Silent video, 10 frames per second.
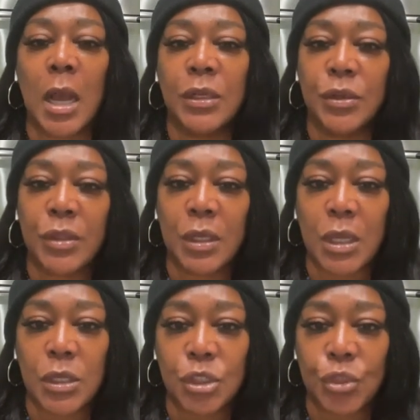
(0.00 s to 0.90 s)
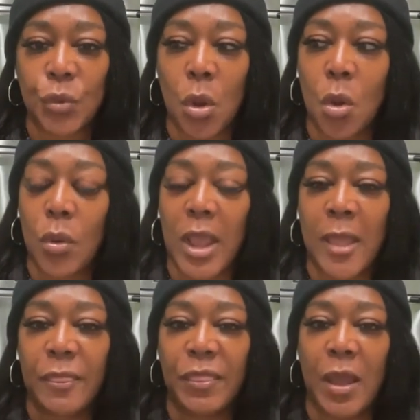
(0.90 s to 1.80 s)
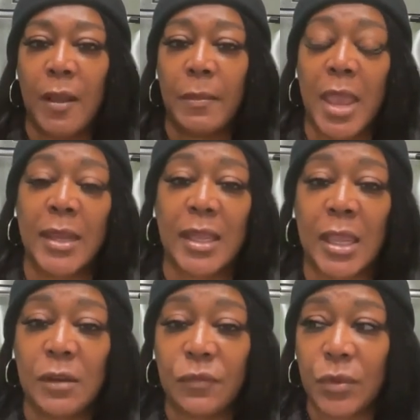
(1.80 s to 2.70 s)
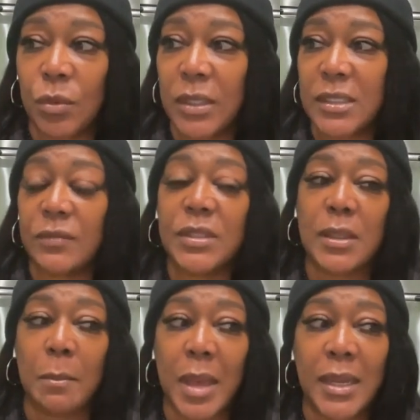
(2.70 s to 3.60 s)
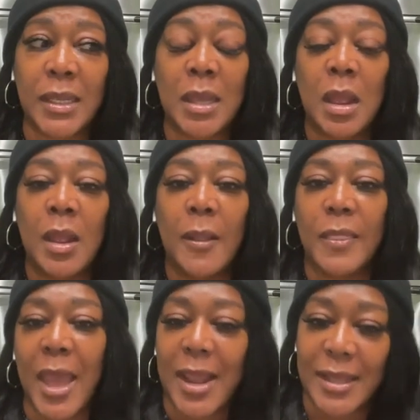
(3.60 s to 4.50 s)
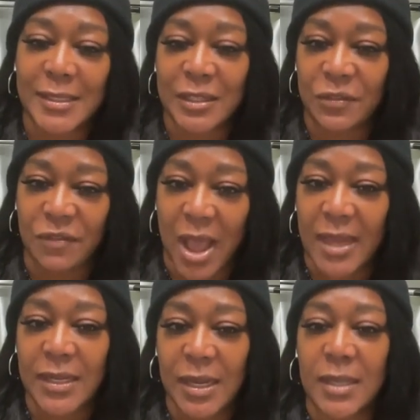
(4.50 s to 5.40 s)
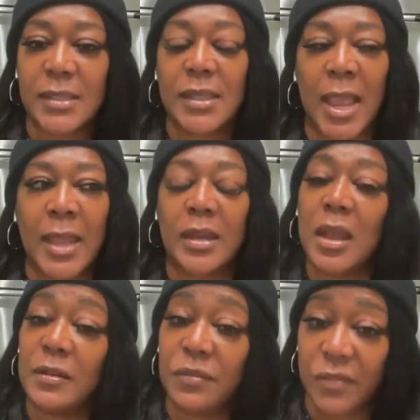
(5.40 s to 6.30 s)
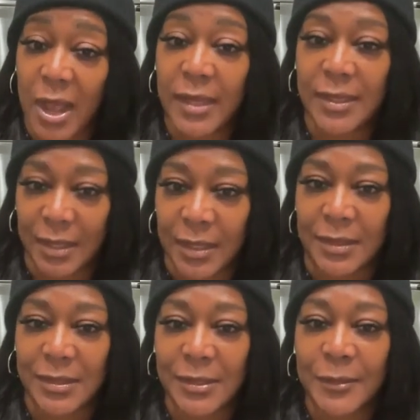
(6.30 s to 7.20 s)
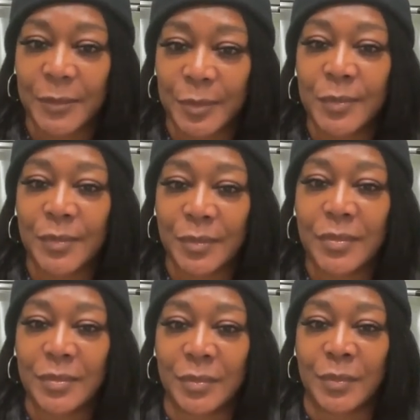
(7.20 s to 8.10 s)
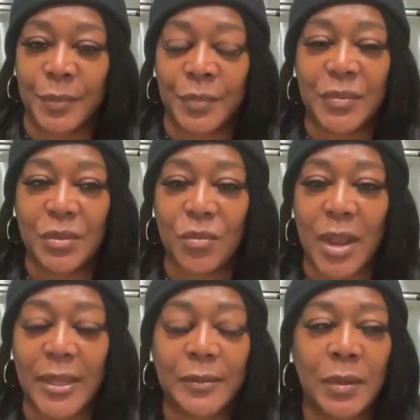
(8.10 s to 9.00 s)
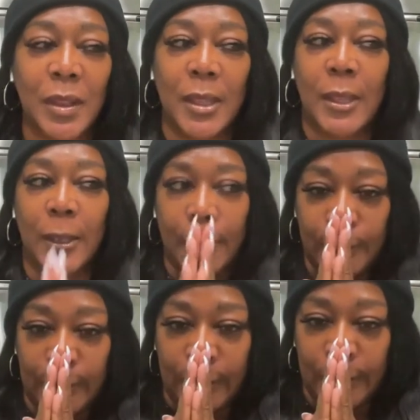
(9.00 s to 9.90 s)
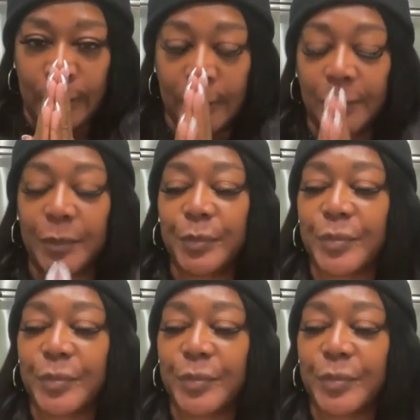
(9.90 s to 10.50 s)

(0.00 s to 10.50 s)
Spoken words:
under the control and thumb and influence of somebody that has defined us and confined us, right? That's